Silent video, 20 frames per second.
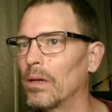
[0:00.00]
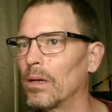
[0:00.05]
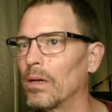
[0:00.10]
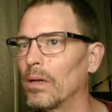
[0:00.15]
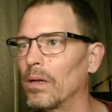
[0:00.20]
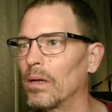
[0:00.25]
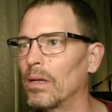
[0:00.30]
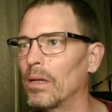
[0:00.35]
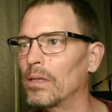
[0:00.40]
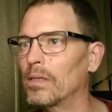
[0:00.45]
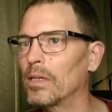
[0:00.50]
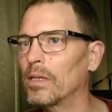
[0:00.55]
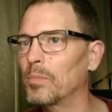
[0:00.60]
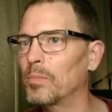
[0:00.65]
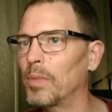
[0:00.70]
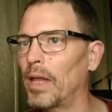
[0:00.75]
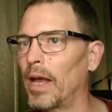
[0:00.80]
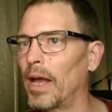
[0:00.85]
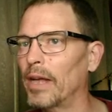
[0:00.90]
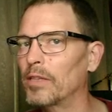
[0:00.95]
it says
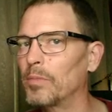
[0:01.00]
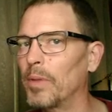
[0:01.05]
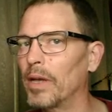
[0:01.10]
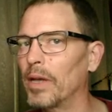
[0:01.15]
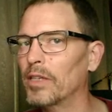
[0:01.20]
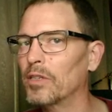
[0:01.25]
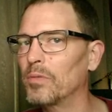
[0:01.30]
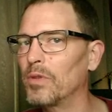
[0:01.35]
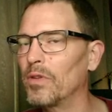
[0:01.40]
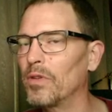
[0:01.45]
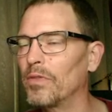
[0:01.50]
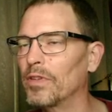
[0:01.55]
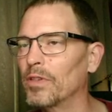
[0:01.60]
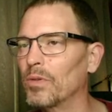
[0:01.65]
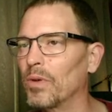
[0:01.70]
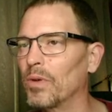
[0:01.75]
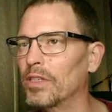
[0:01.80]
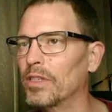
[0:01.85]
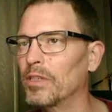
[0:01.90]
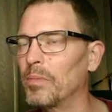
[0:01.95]
black's best move is
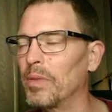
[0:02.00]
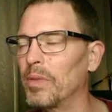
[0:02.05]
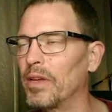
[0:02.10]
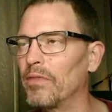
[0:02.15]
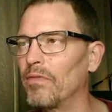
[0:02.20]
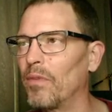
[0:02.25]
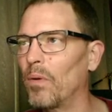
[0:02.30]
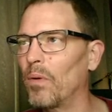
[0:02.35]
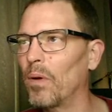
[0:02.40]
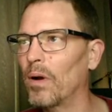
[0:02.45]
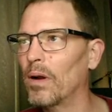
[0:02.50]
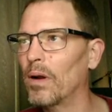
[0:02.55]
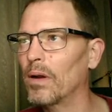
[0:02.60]
rook to b4.